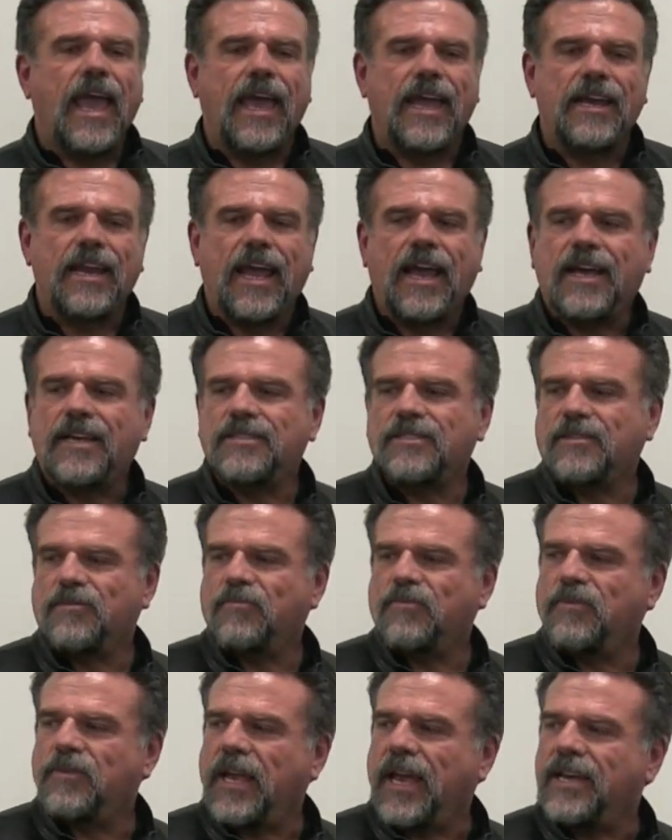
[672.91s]
And as,
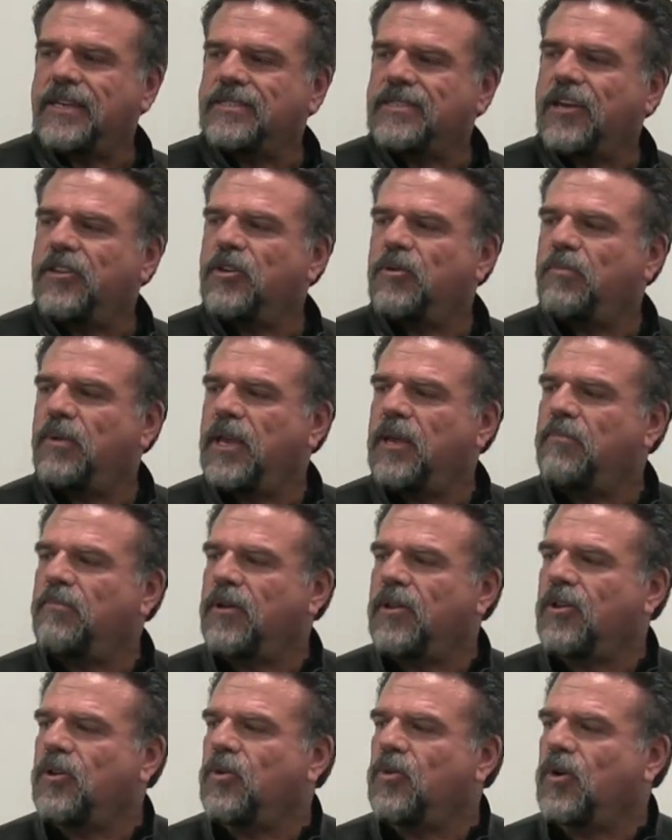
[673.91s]
the, as other
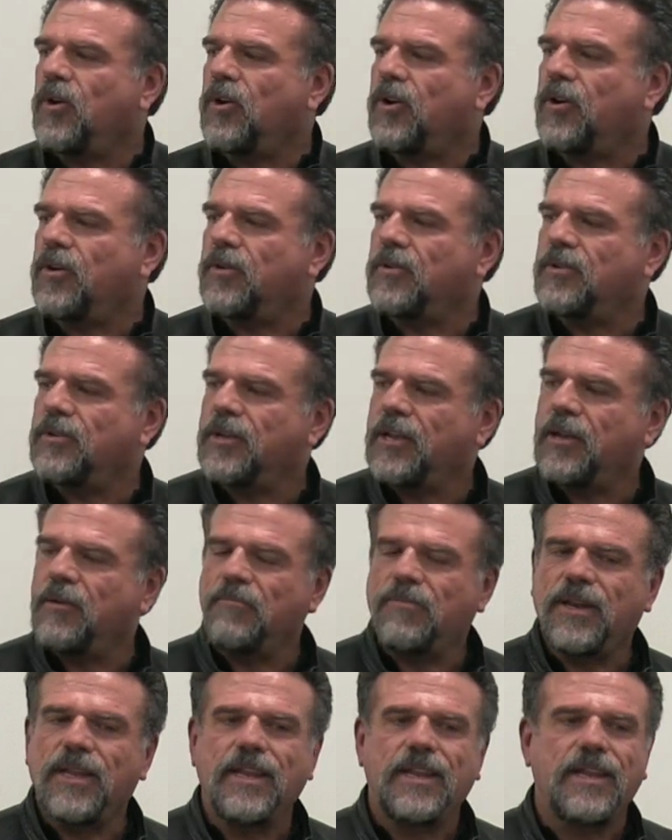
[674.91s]
people who are
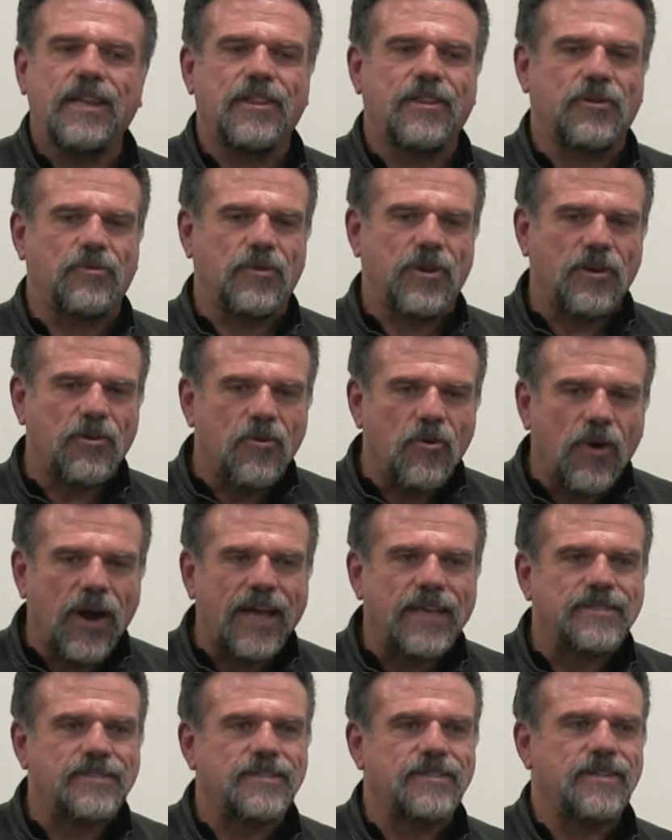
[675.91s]
completing the
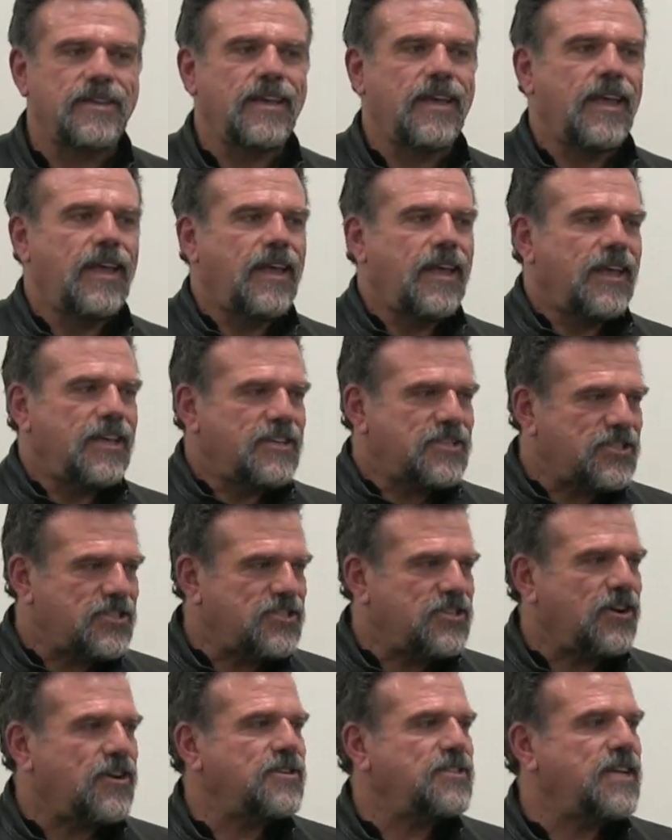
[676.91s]
request
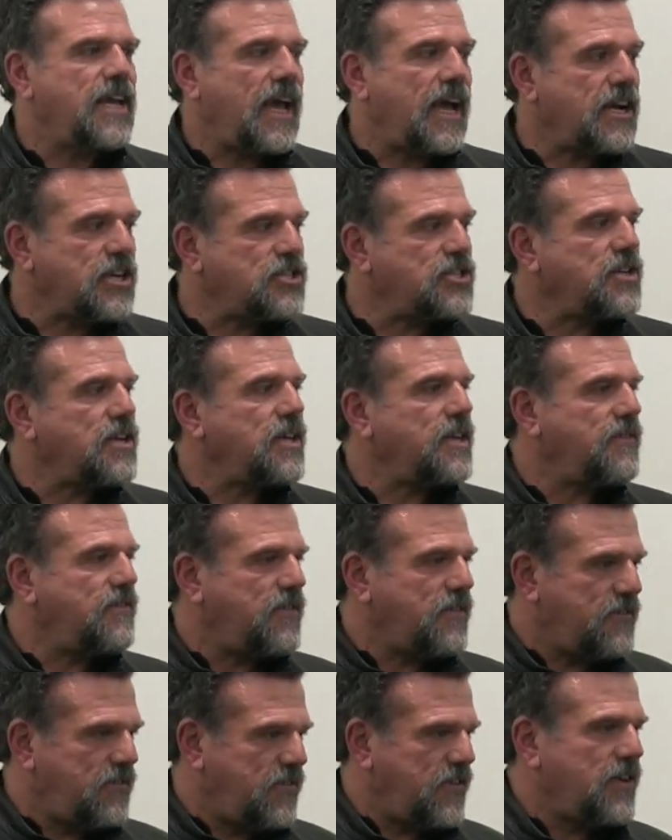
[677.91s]
start to actually
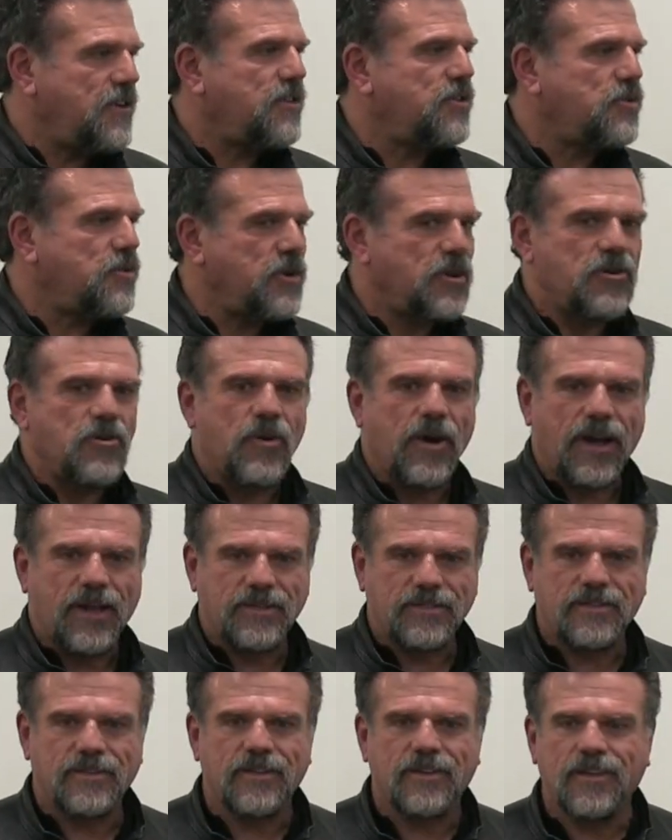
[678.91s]
fulfill the
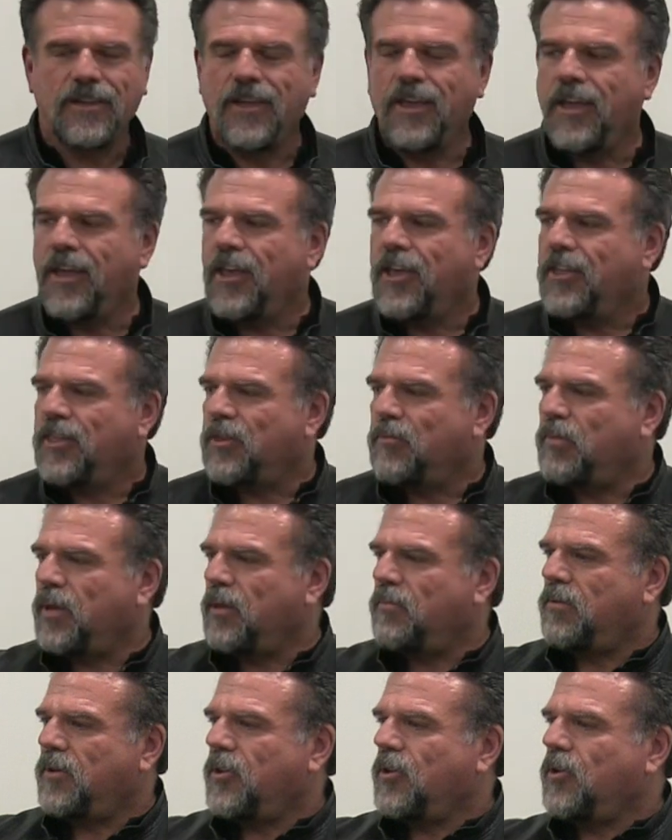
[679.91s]
request, the
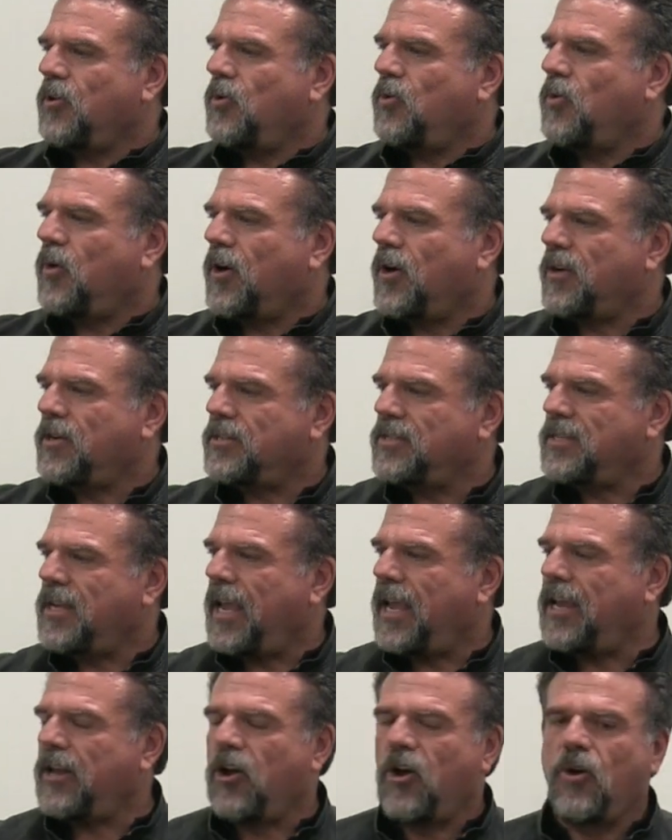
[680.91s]
people who are
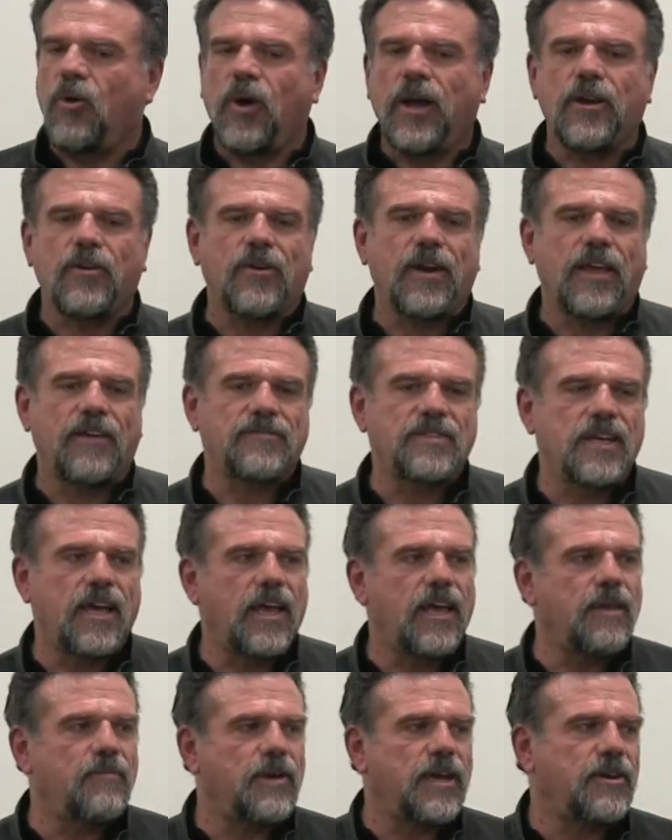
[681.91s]
saying, "Oh, I don't have
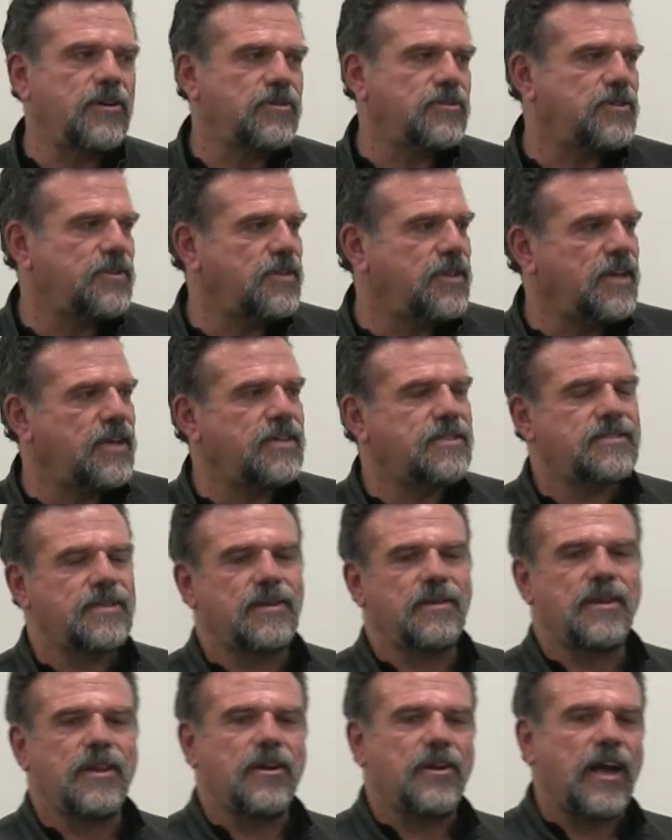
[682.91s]
time. I don't do this,
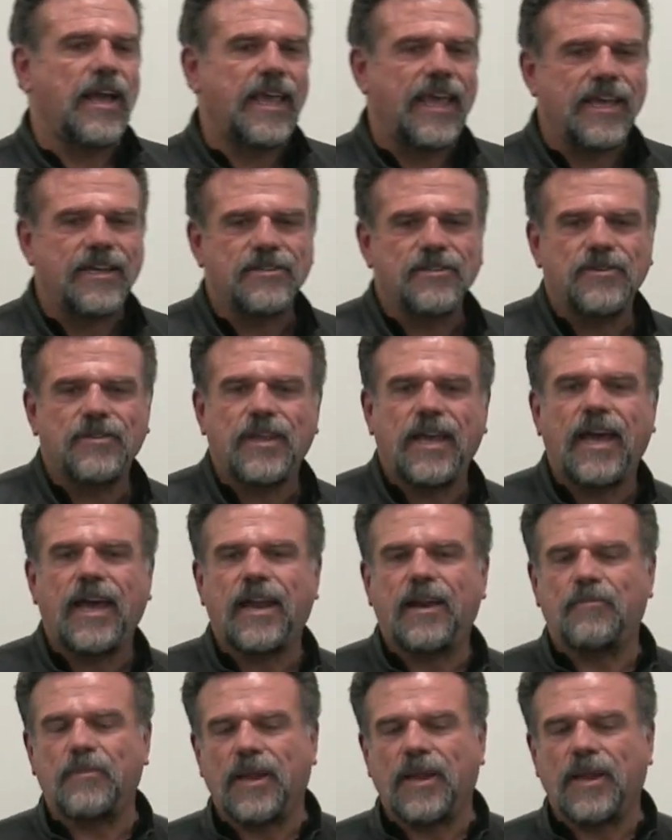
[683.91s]
and you know, I can't do that."